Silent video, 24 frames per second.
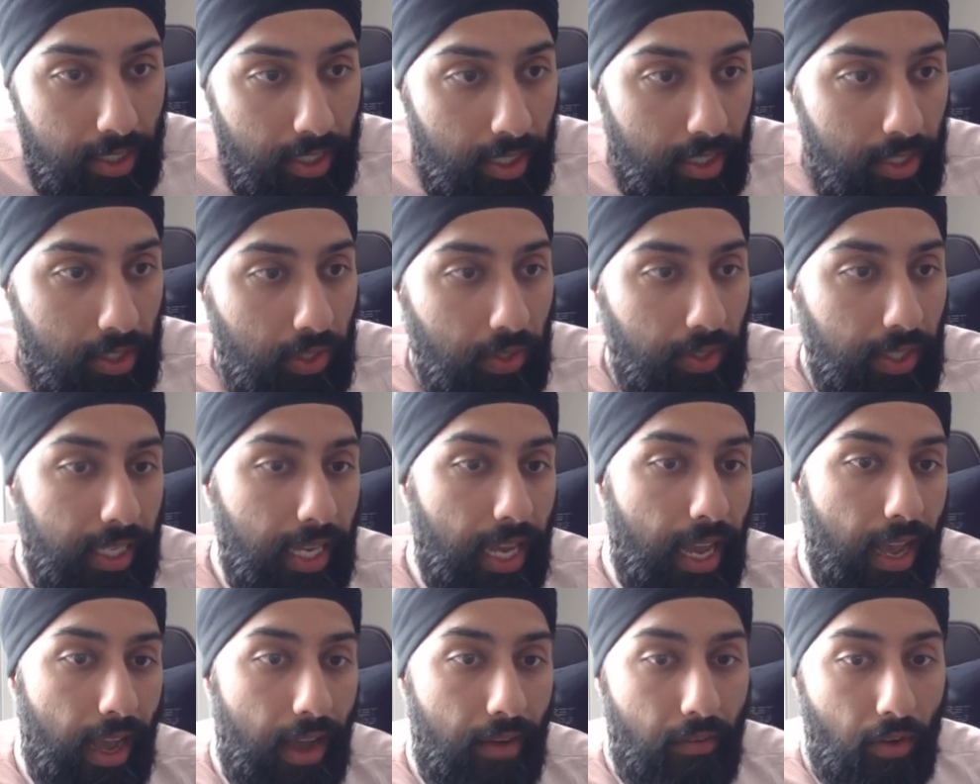So they
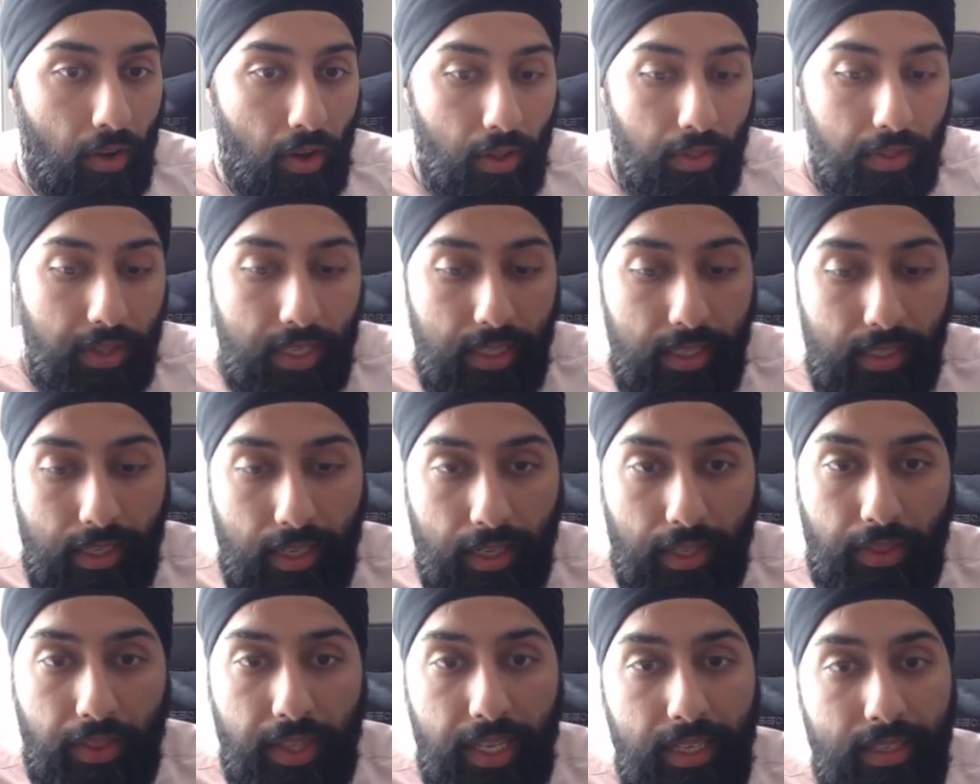have all these
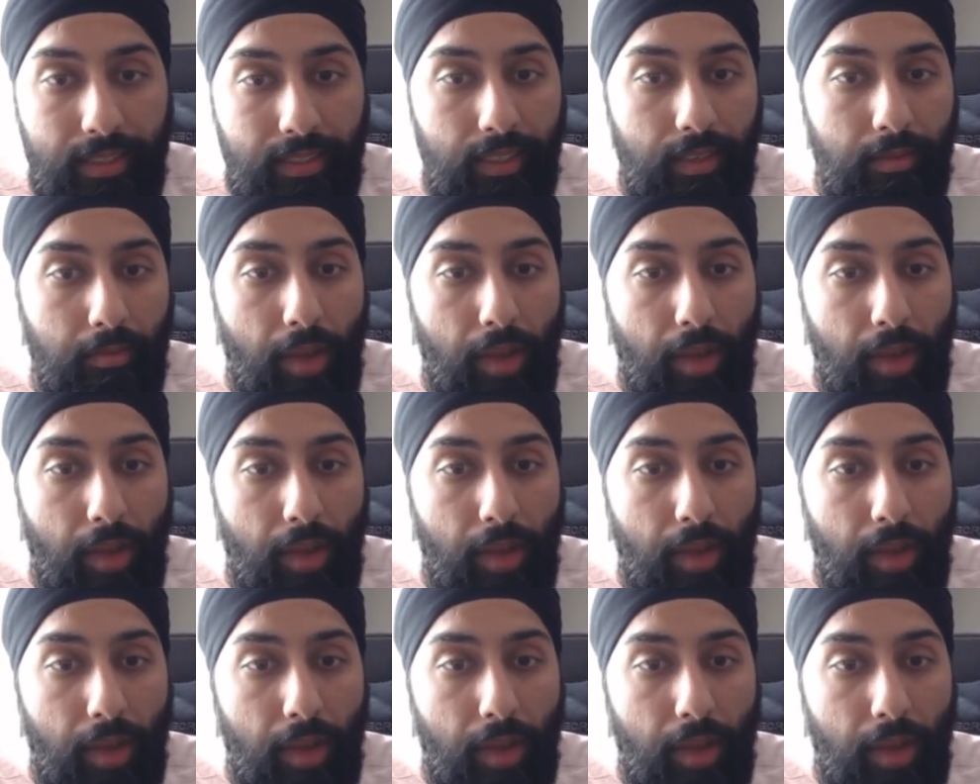things in